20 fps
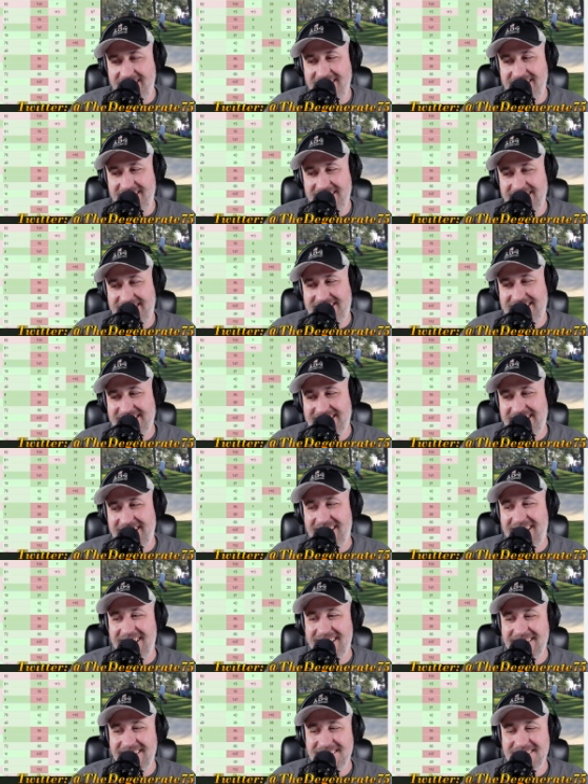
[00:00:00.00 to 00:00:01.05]

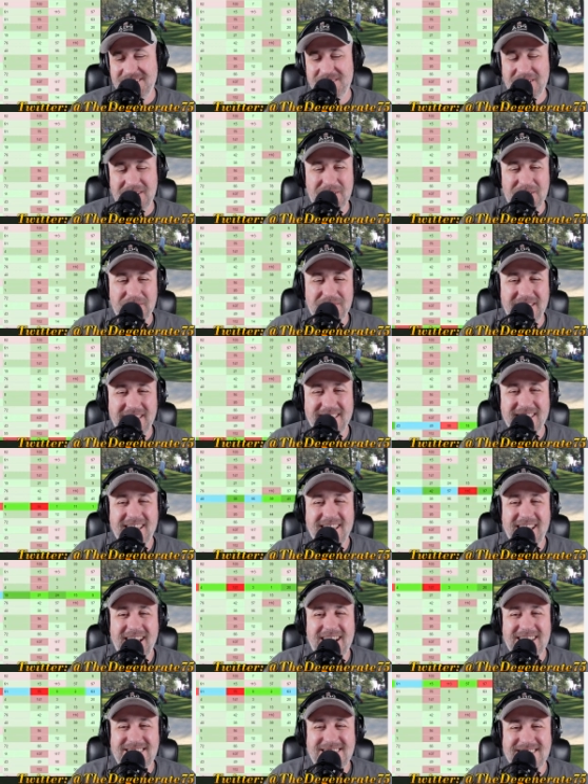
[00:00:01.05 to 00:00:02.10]
Scott, you're so goofy.
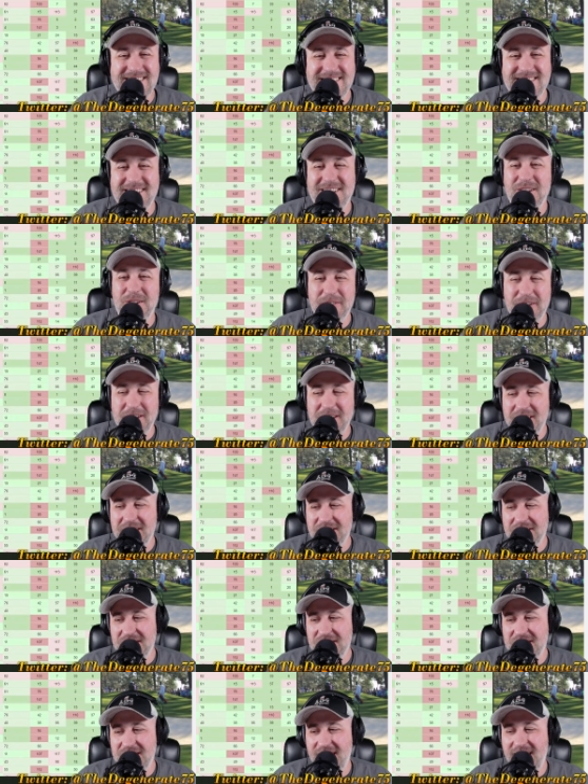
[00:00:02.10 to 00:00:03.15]
I see Scott over here in
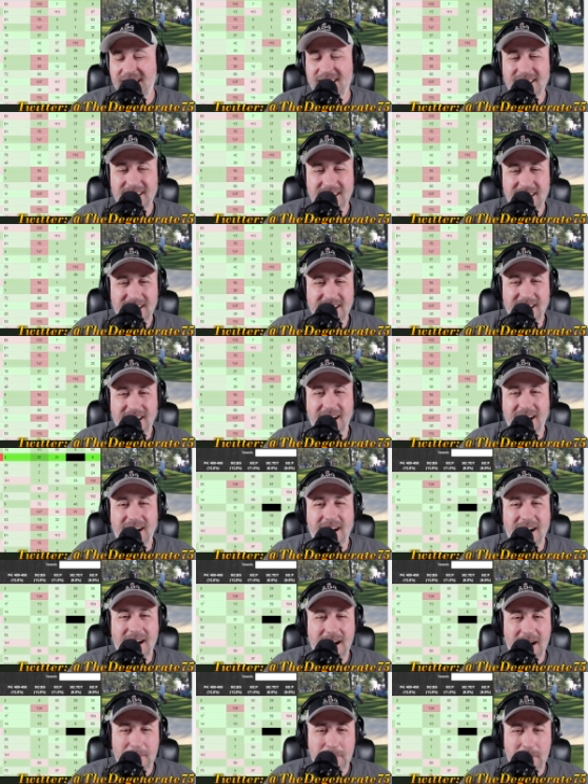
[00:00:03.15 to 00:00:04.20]
the chat.
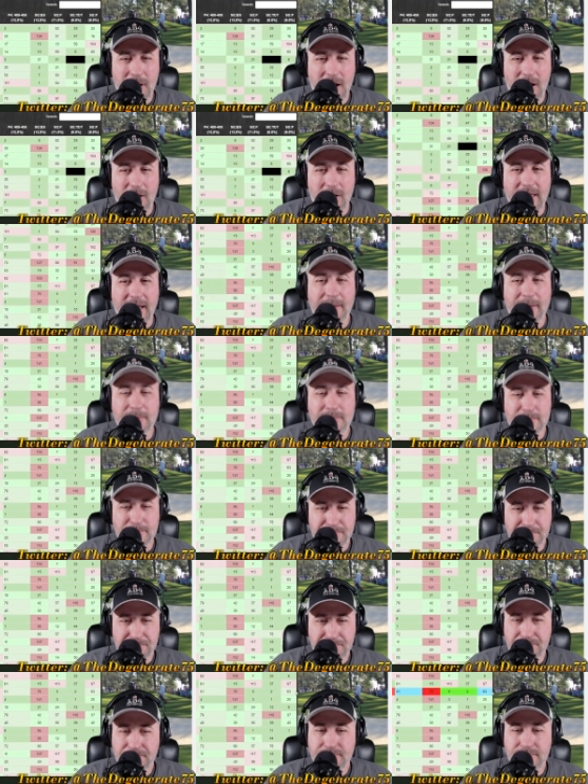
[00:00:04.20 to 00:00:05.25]
Okay.
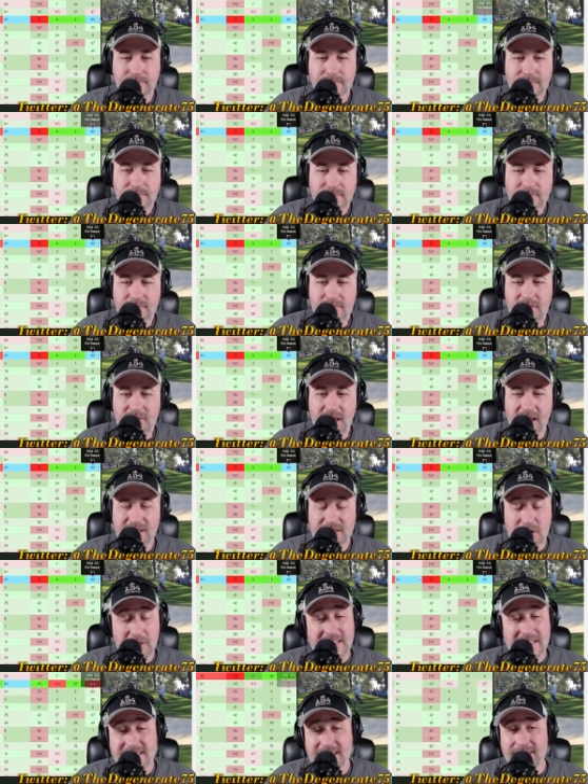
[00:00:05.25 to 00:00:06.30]

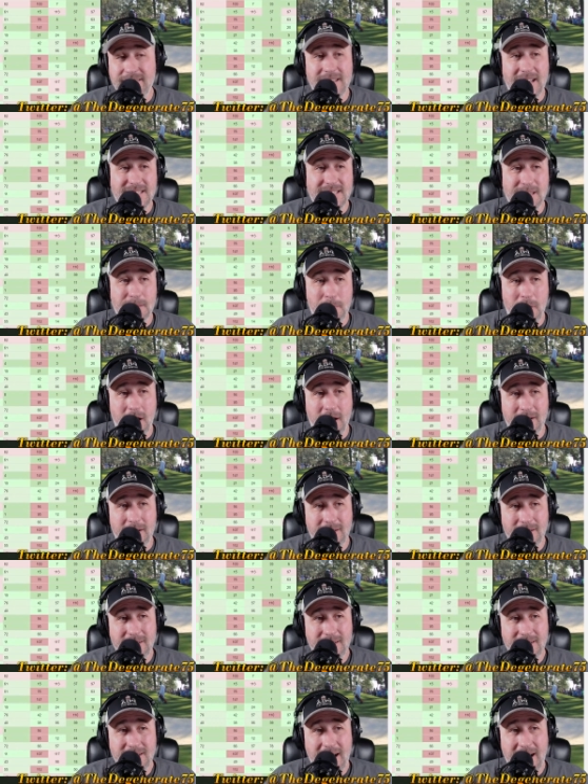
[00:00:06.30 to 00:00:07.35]
So that's it. That's the
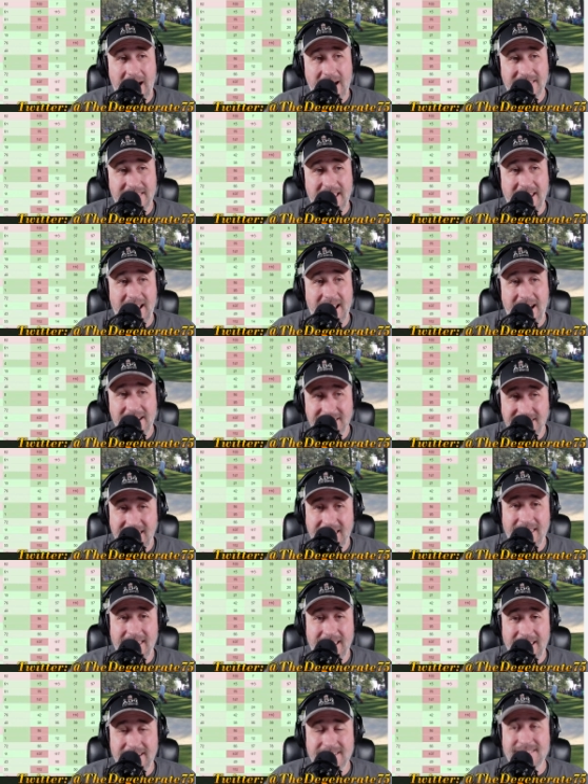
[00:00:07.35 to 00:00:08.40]
model. I think
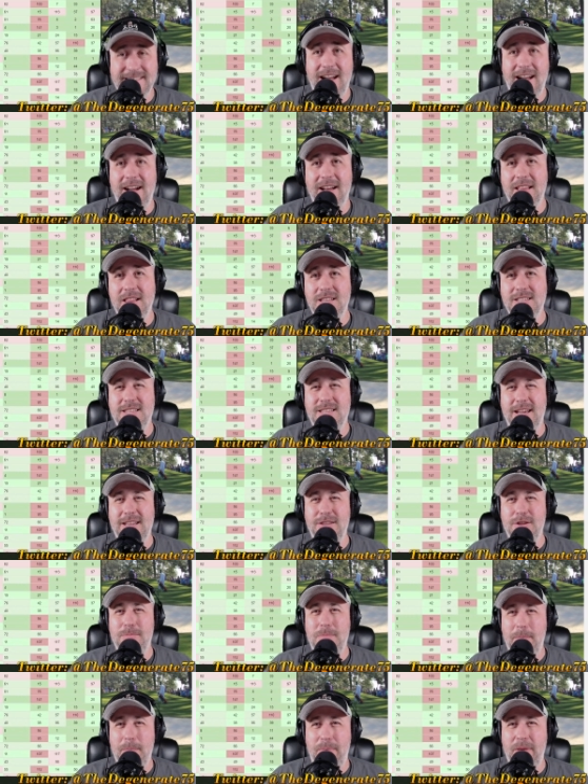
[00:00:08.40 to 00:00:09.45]
it is now. I
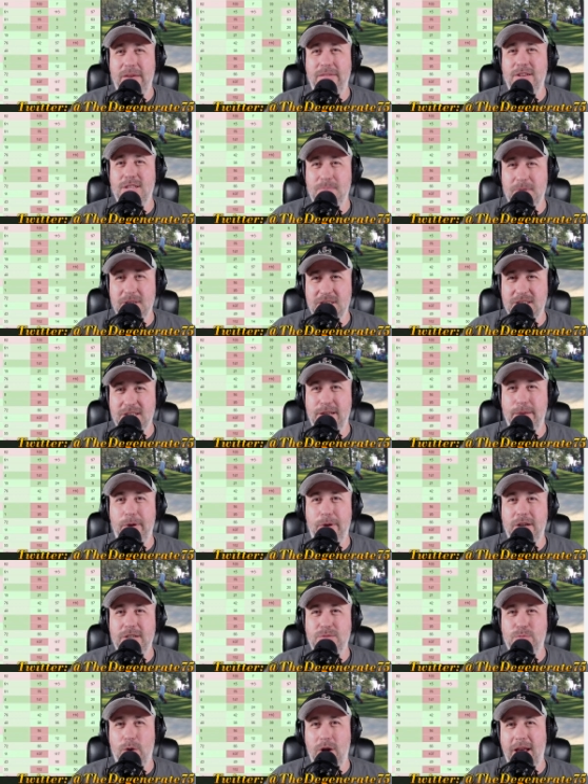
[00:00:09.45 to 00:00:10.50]
do my pivots, my
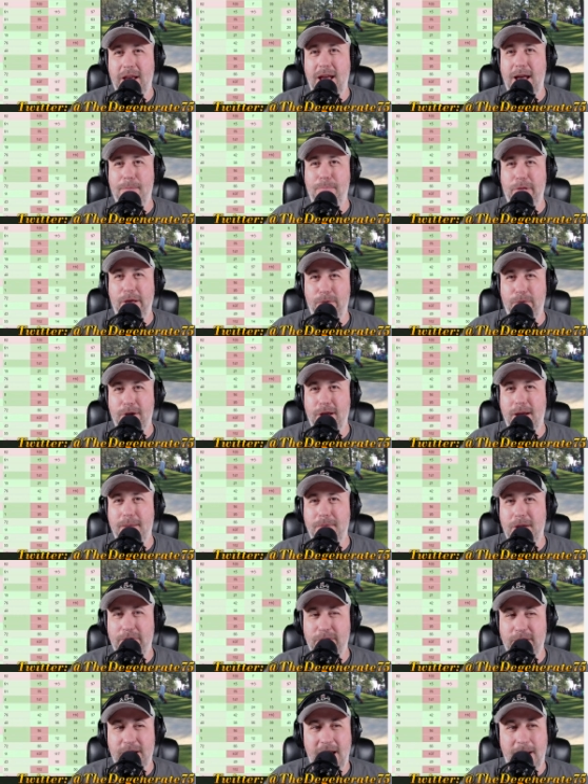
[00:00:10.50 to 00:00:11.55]
sleepers. One guy I'm playing, one guy I'm
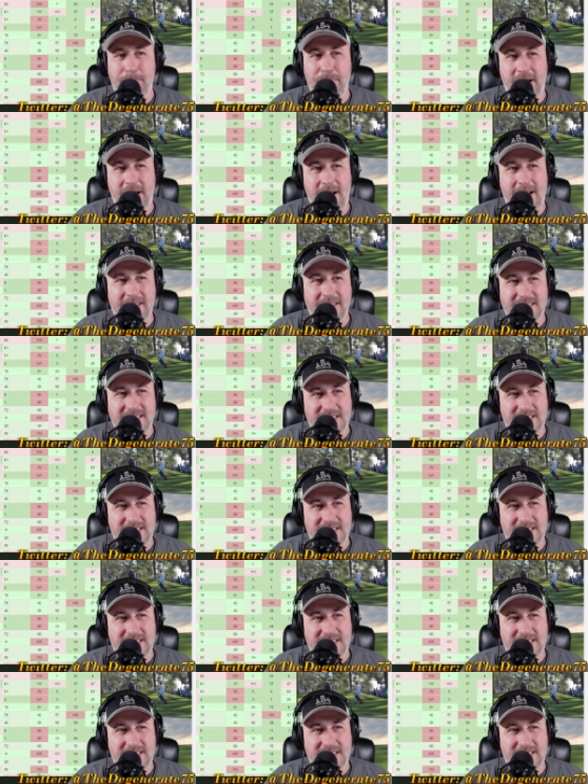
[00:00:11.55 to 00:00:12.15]
definitely not playing. All right, let's get